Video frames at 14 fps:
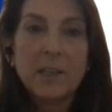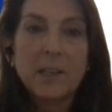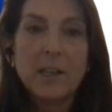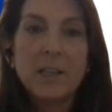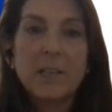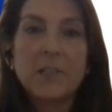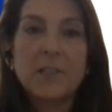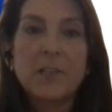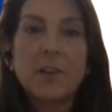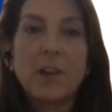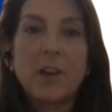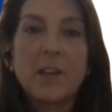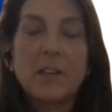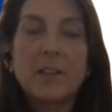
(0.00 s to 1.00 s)
Uh, it's
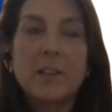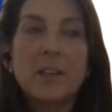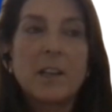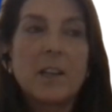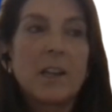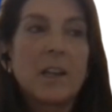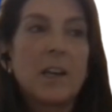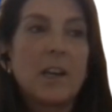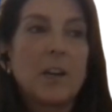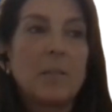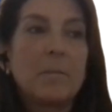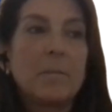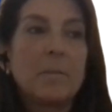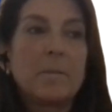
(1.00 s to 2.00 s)
not
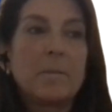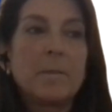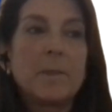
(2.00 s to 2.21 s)
um,